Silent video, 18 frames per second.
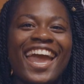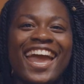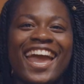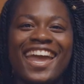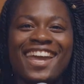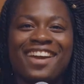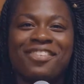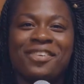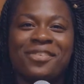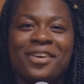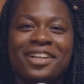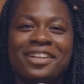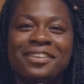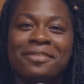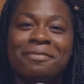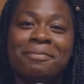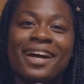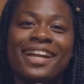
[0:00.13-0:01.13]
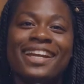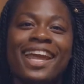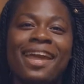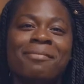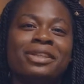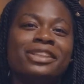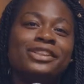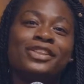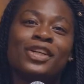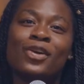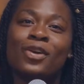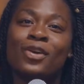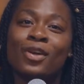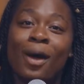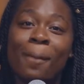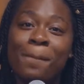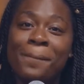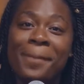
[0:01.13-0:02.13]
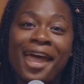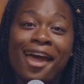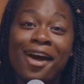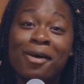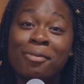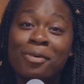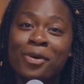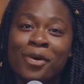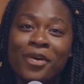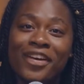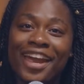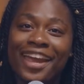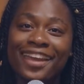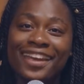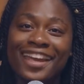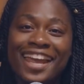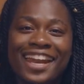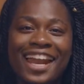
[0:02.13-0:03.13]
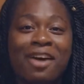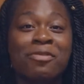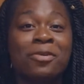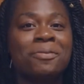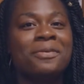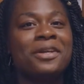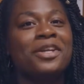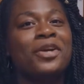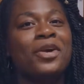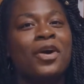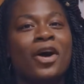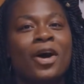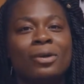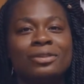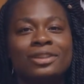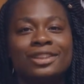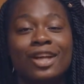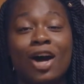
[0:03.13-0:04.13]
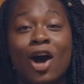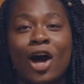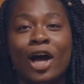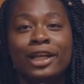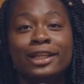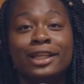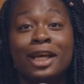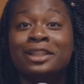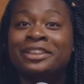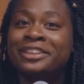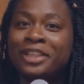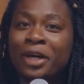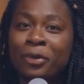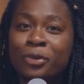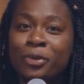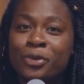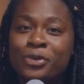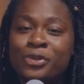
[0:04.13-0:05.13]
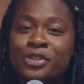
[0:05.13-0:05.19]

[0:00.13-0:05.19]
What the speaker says: Hey everyone, my name is Tolu Lope Omokore, and I will be your host on Tolu